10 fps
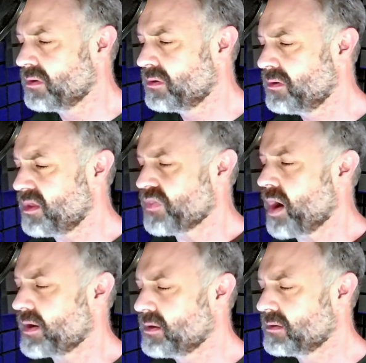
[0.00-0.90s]
he
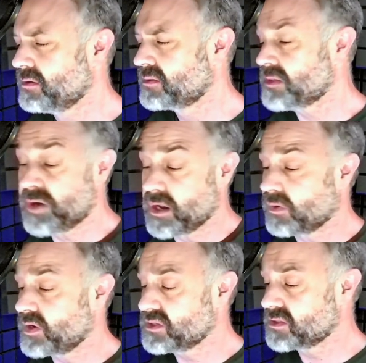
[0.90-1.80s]
thought, somewhat
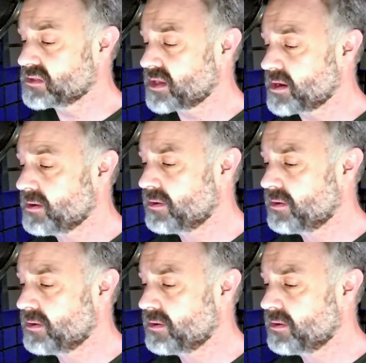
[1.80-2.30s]
incredulously.